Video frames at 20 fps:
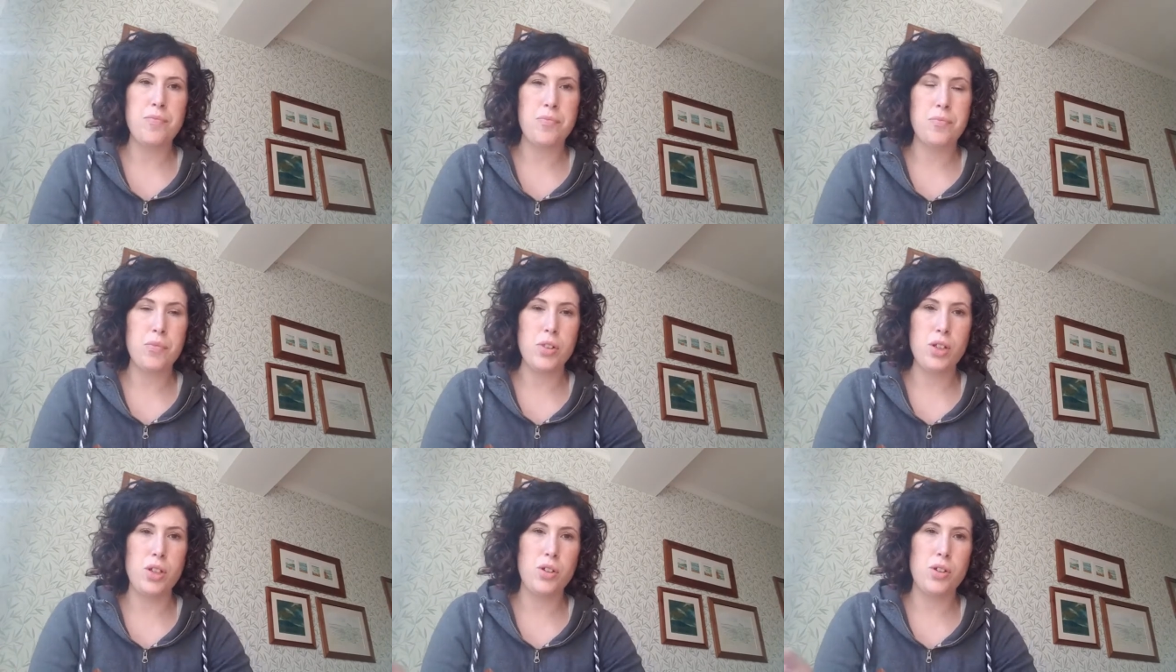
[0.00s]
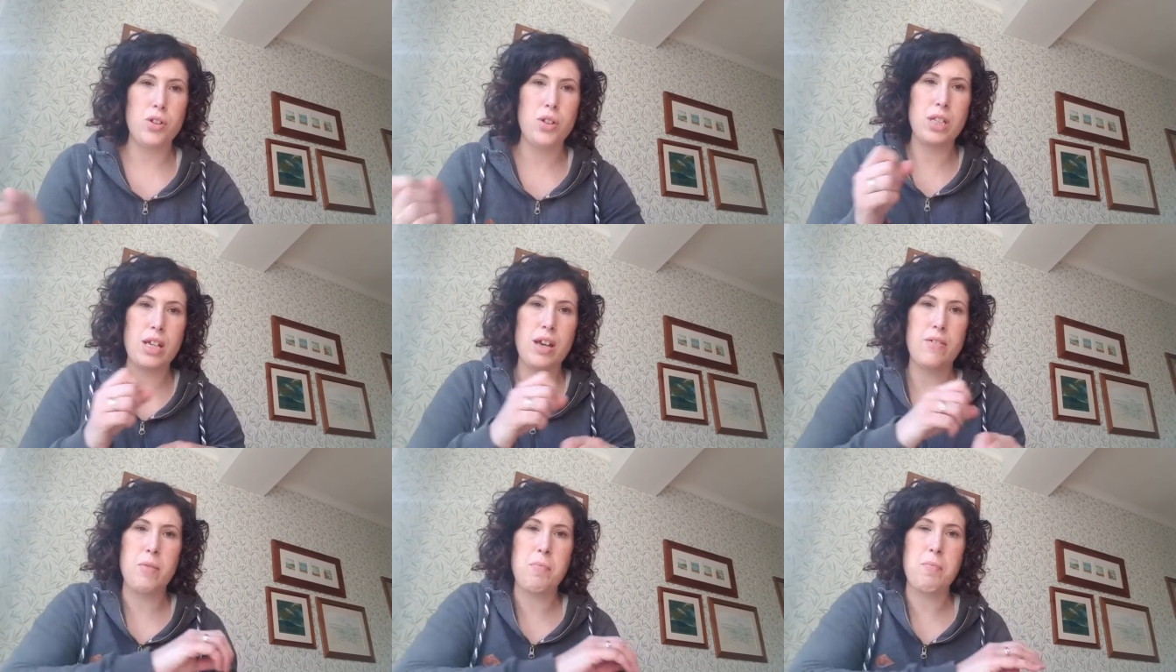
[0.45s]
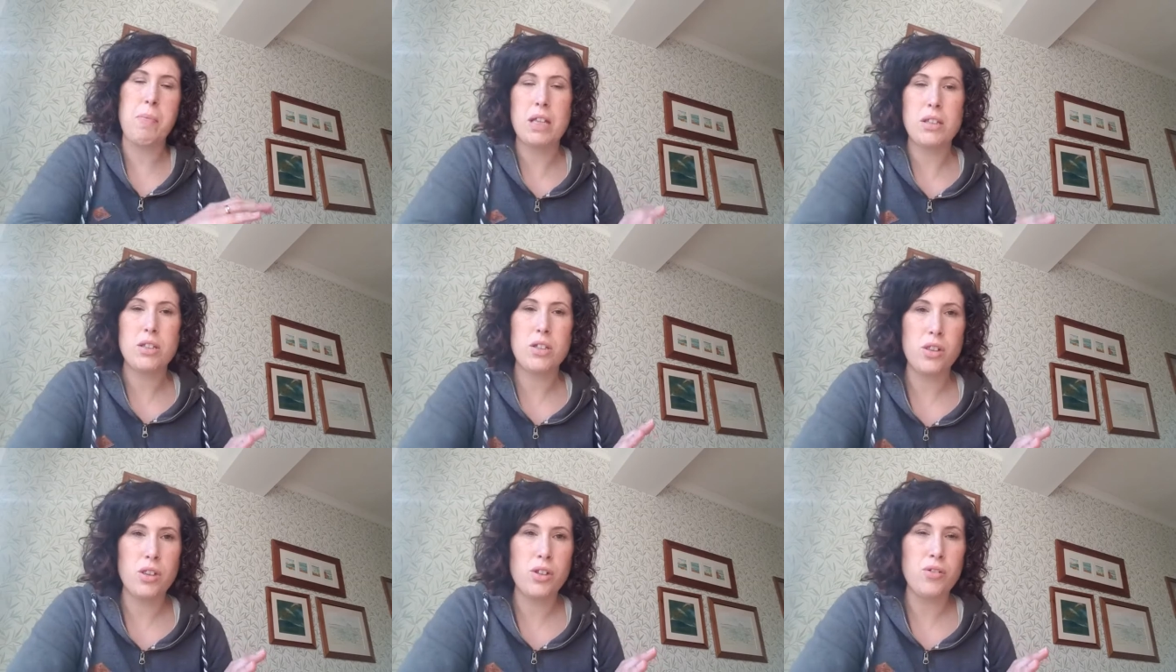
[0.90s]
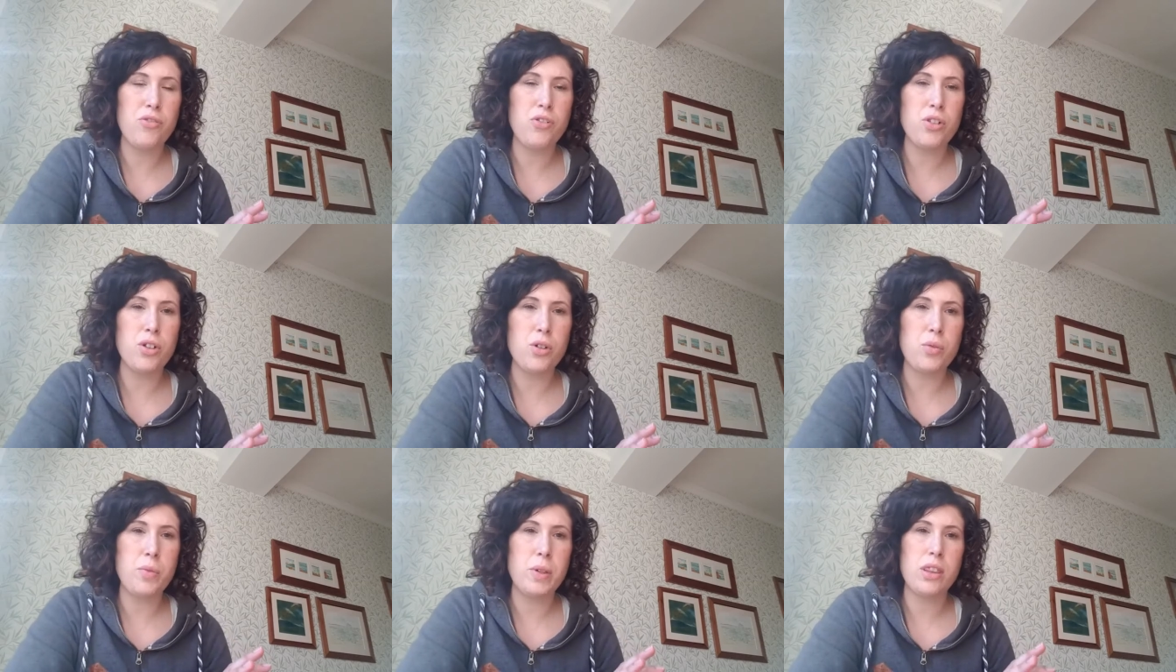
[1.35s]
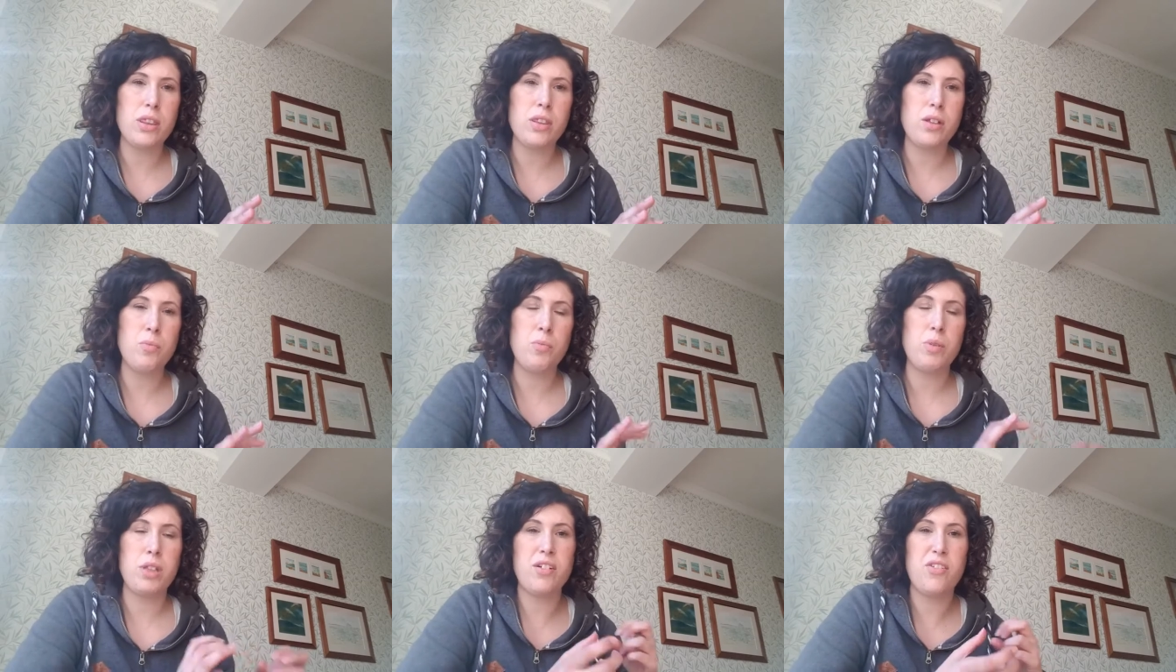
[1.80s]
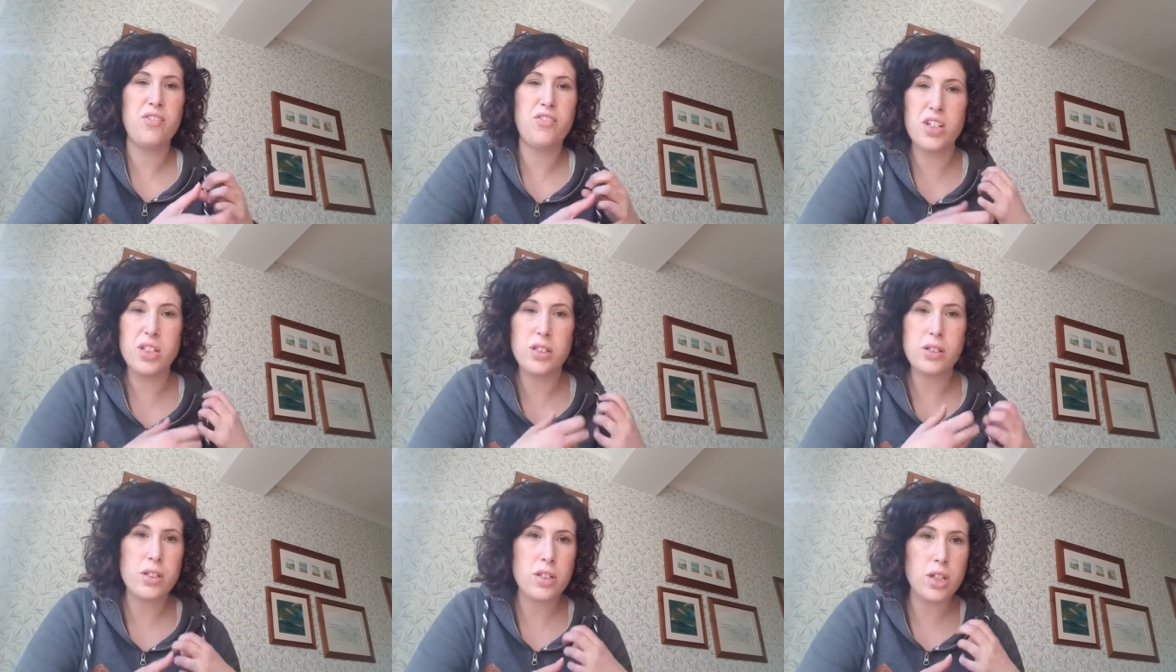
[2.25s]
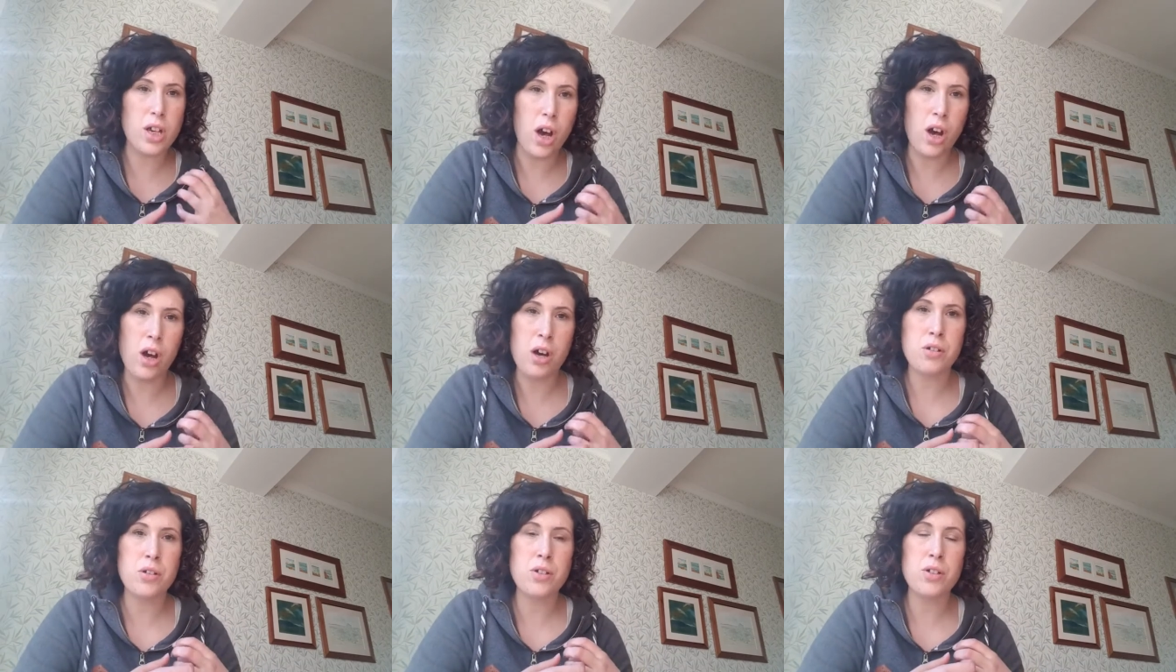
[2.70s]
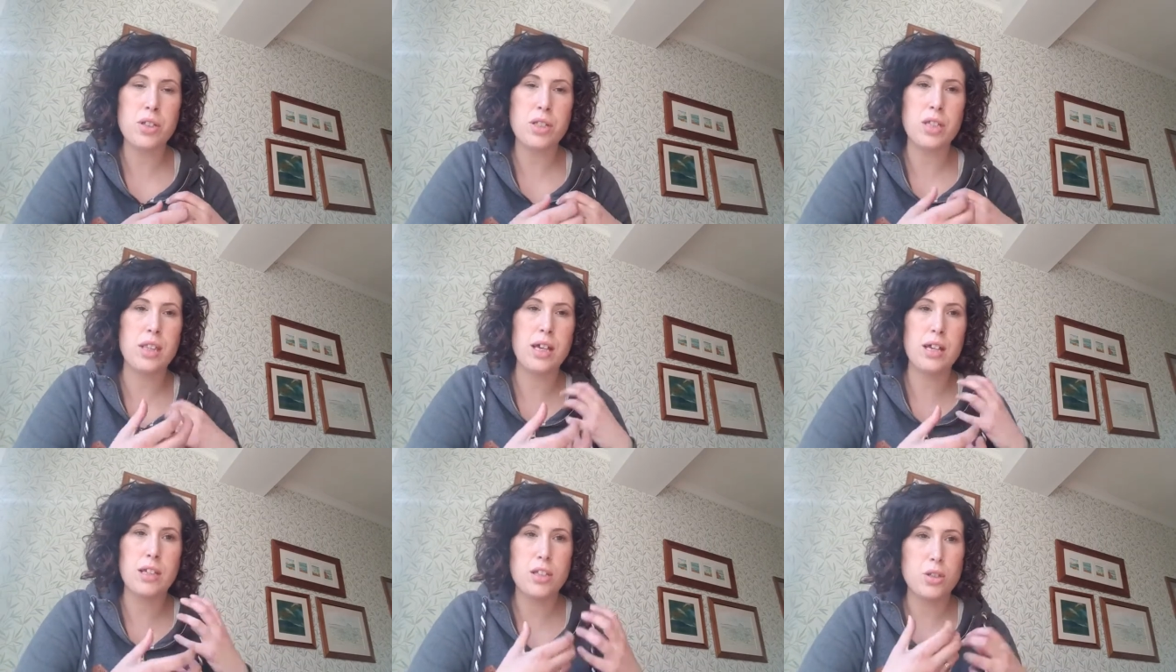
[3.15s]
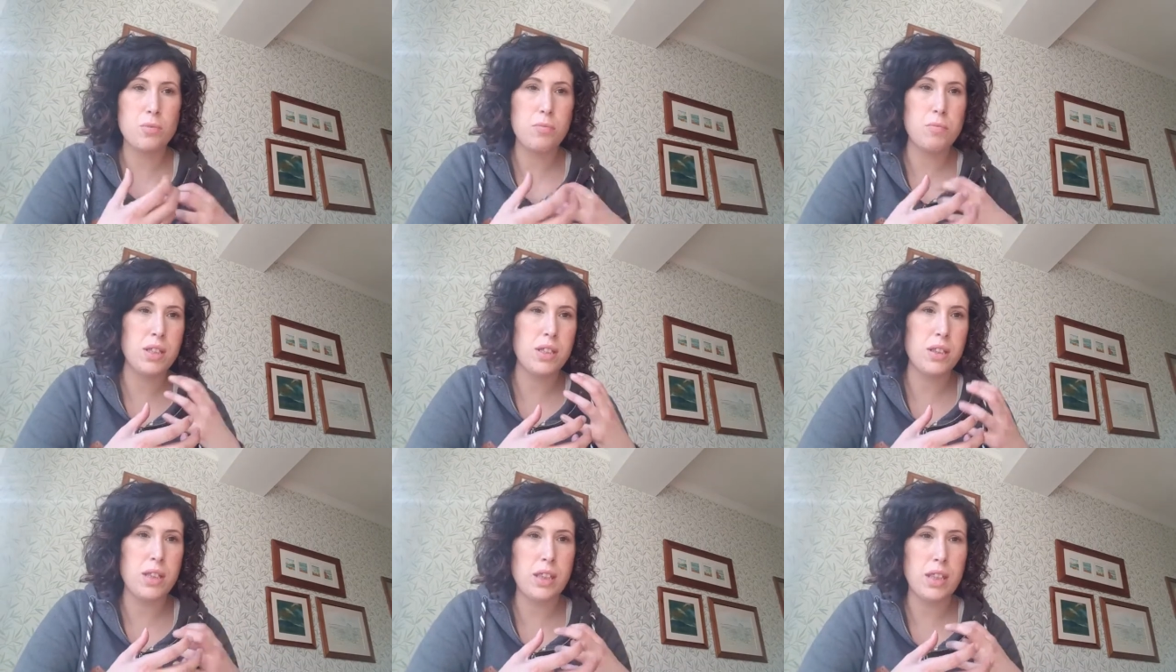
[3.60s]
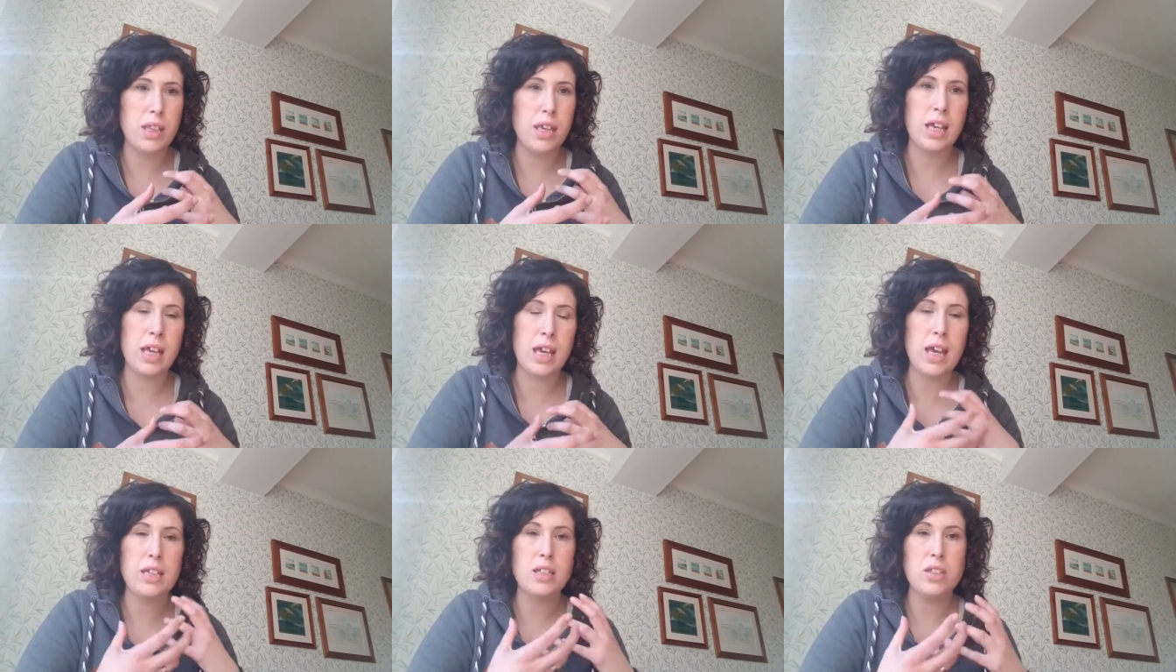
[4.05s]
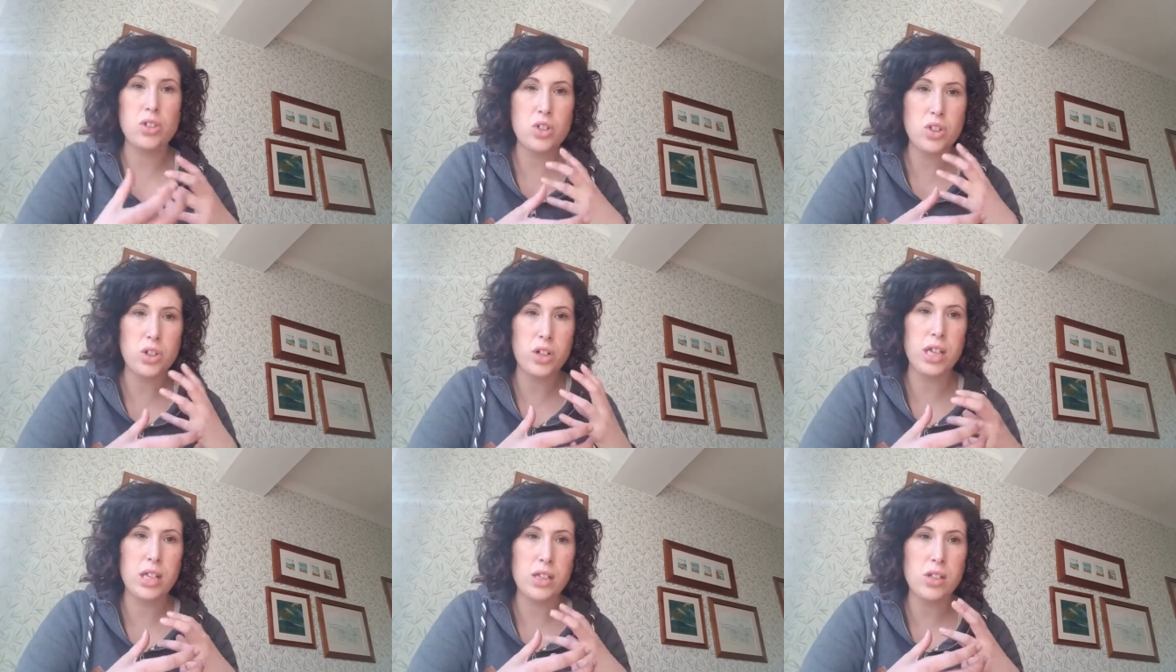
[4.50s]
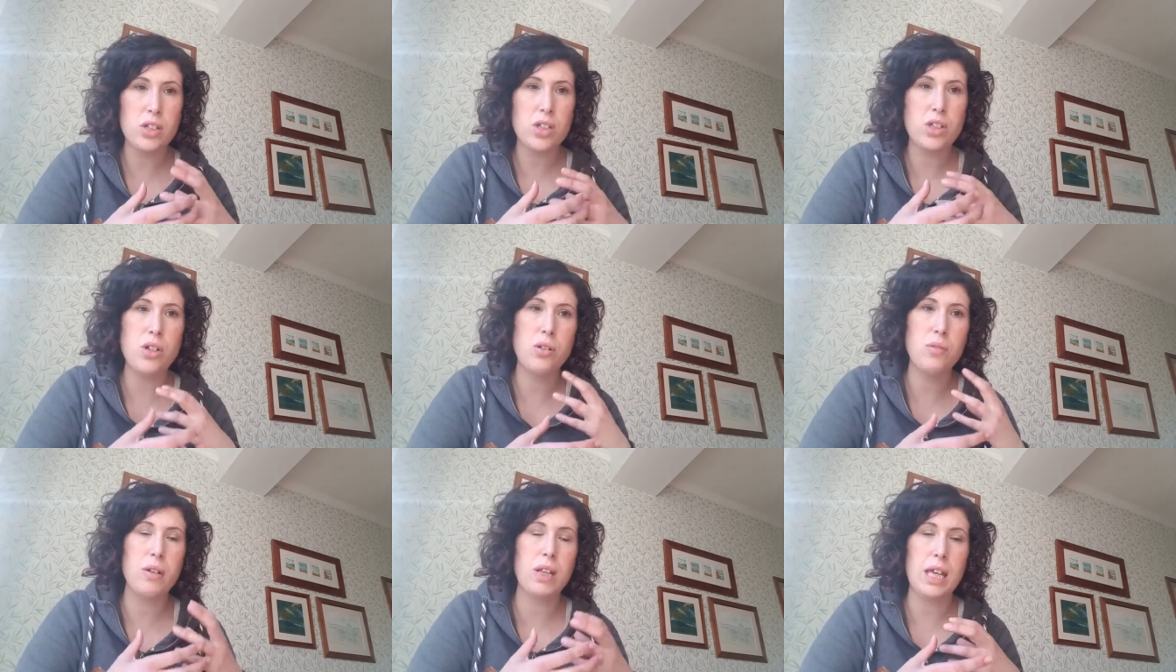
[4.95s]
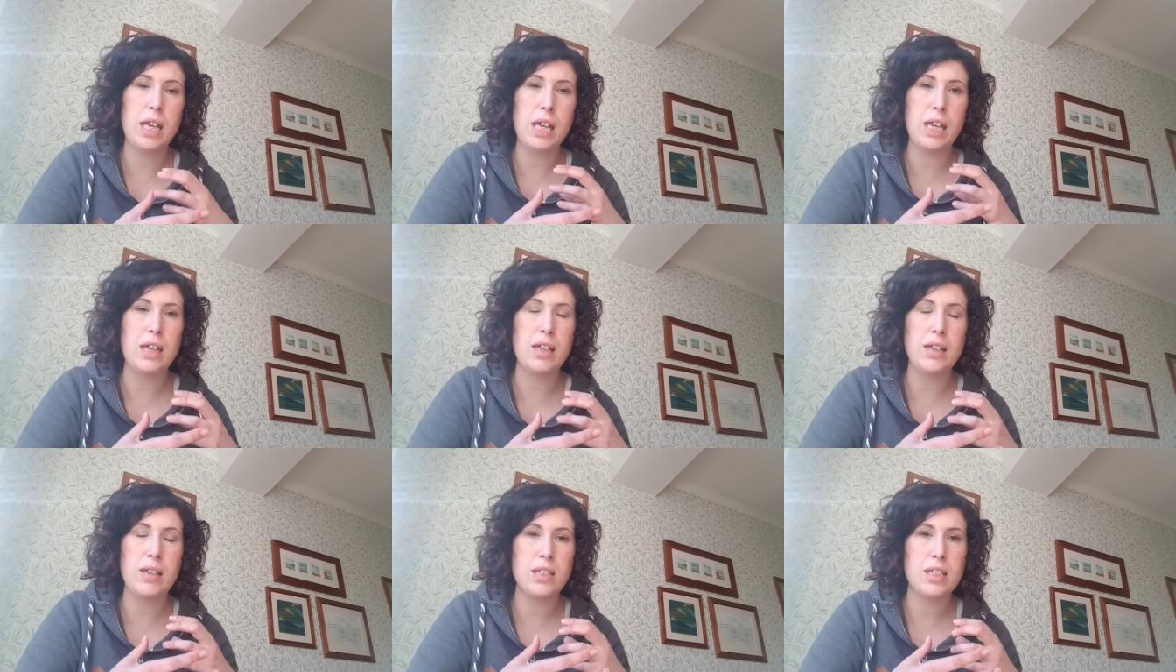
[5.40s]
You could have a mat on the floor with them with a filled Kong, so that's something that they can get stuck into and eat.